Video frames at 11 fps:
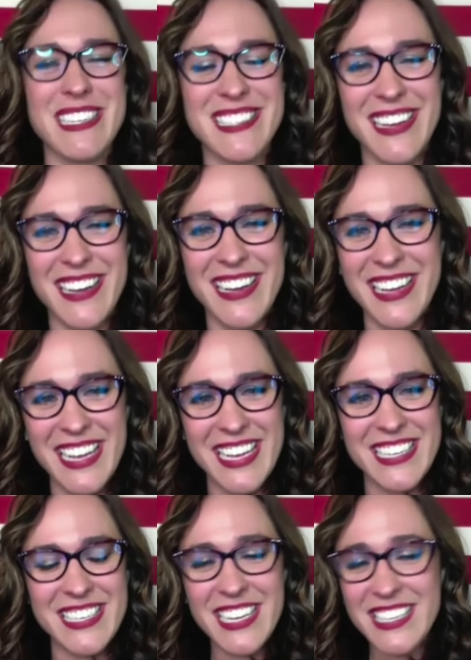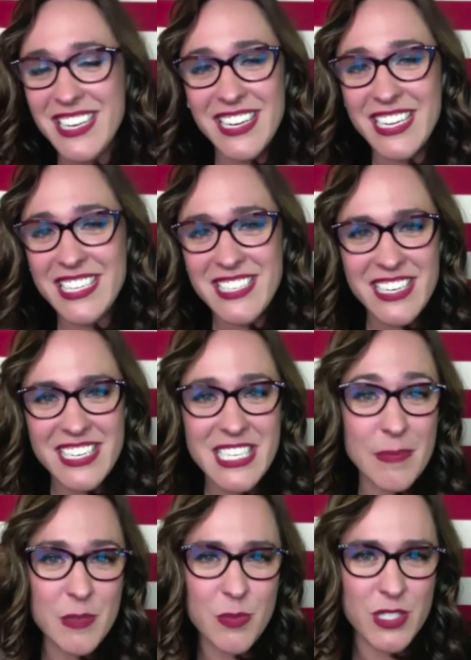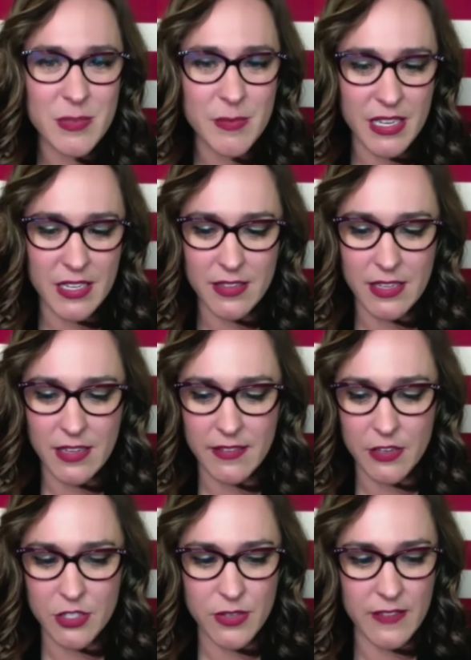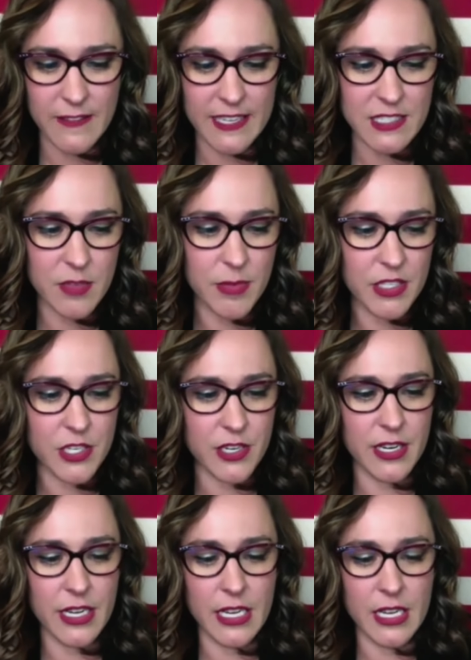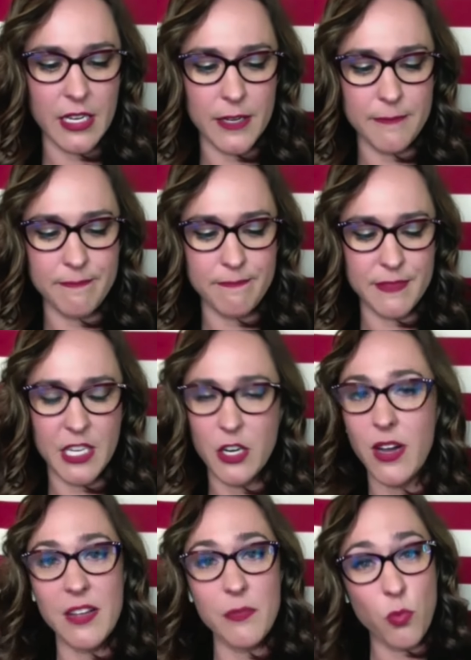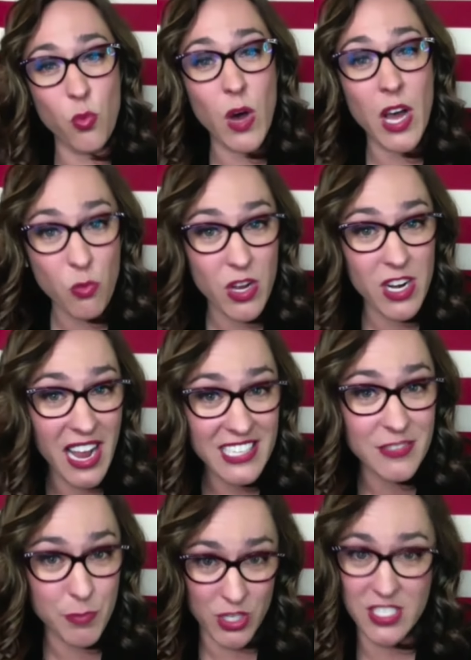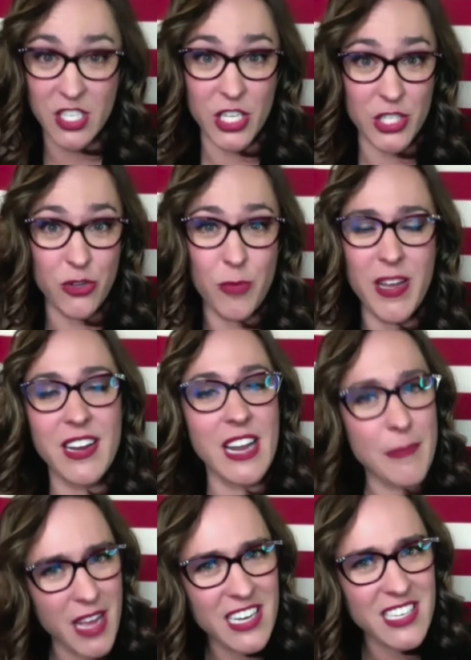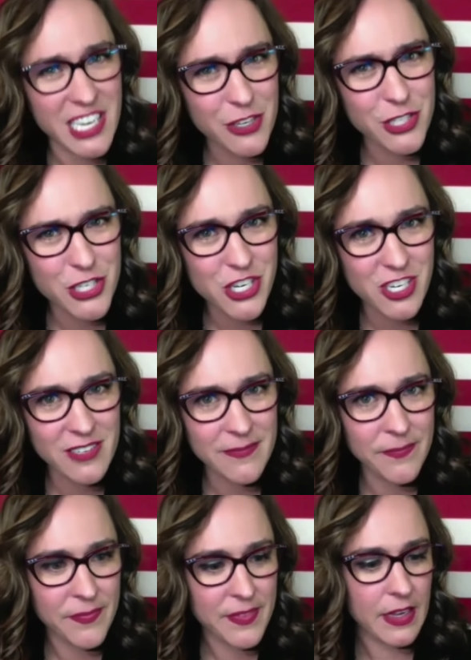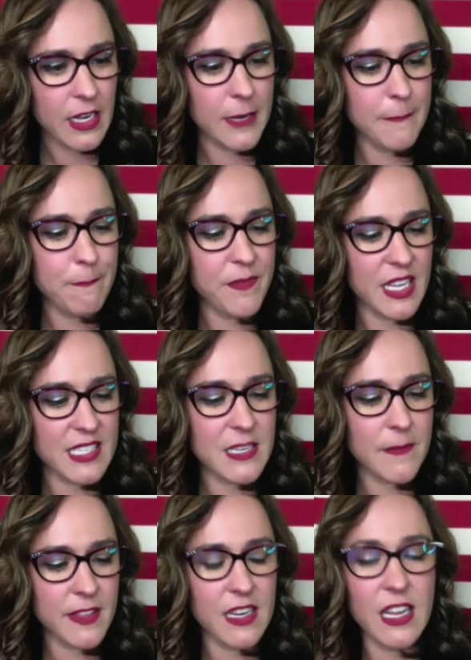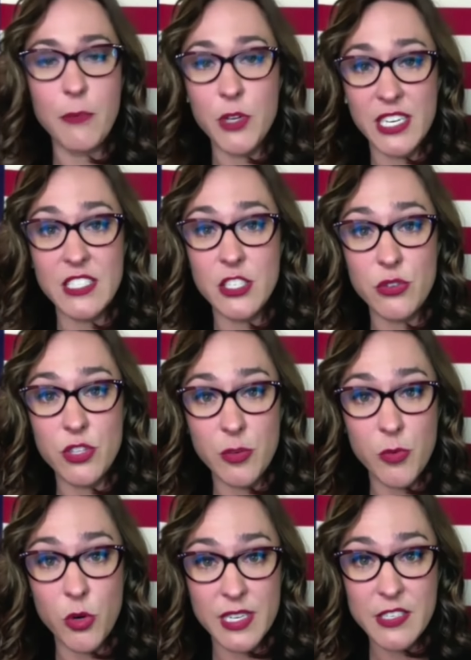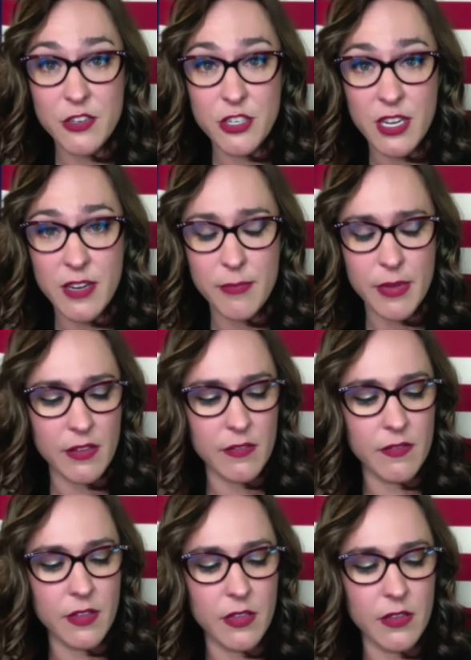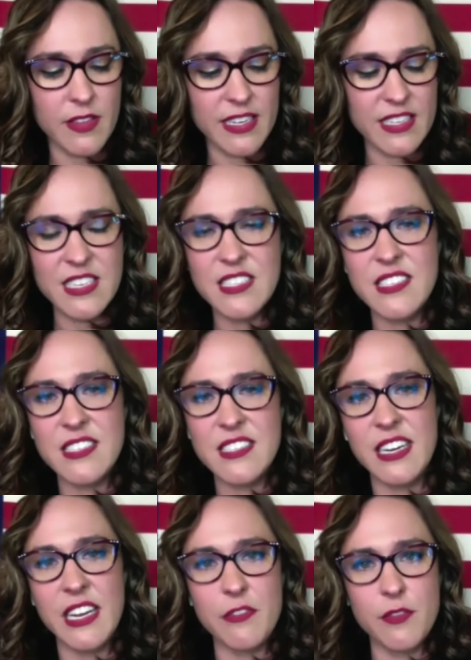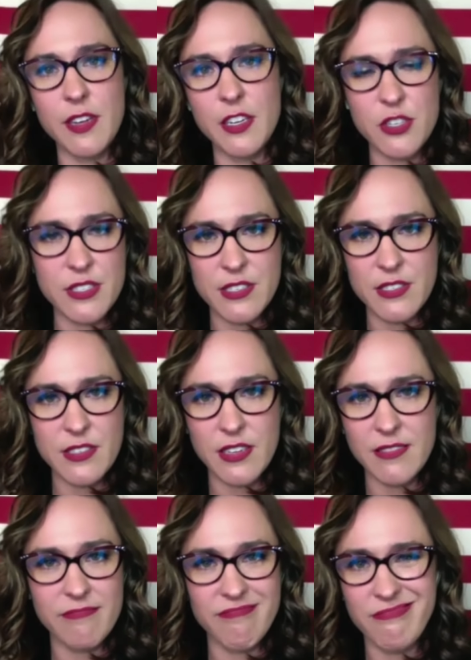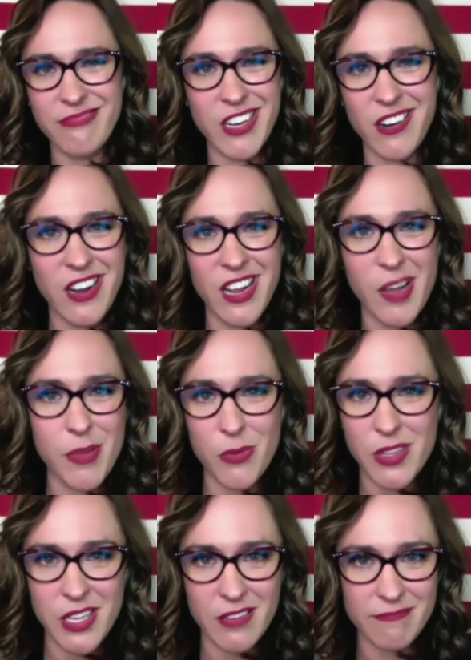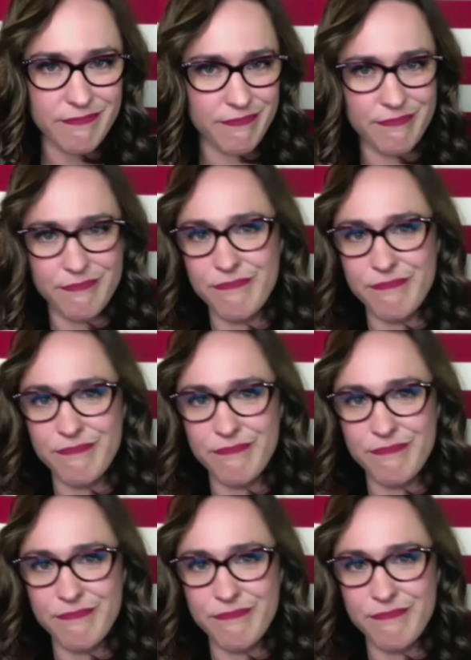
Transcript: But it's unacceptable to me that they're doing that to the military. And, you know, what would I personally do about it? I'm not entirely sure. That's something that I would need to do a little more research on. But the consensus that I get from veterans is that they're not happy with that.